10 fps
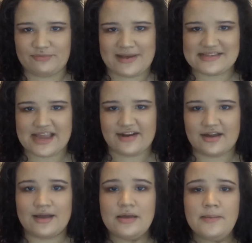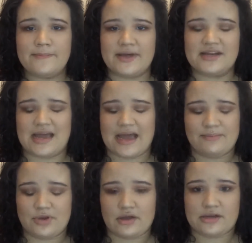mascara. But I'm
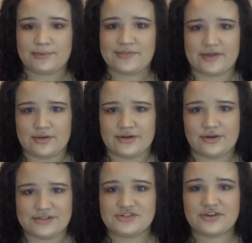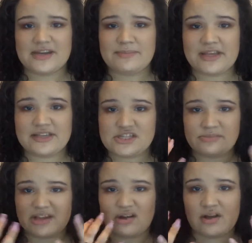not going to put that on screen because you
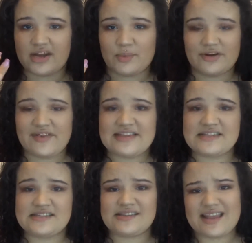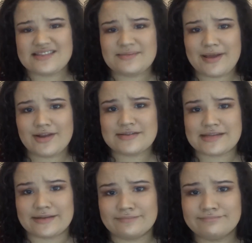make all kind of weird faces, and that's embarrassing.